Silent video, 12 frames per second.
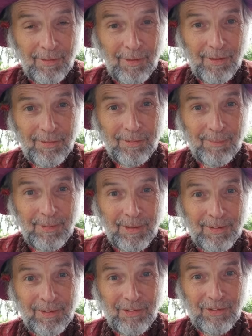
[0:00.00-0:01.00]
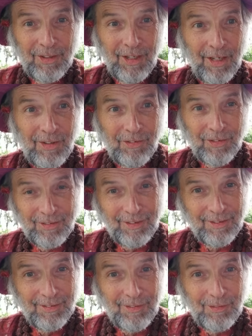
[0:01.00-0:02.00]
awesome initiation
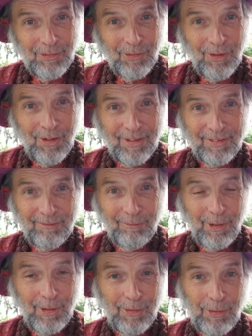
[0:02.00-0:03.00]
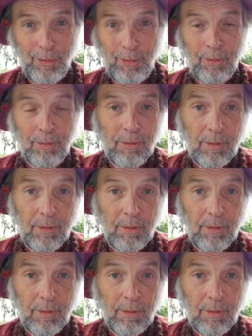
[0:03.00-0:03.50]
in Detroit where you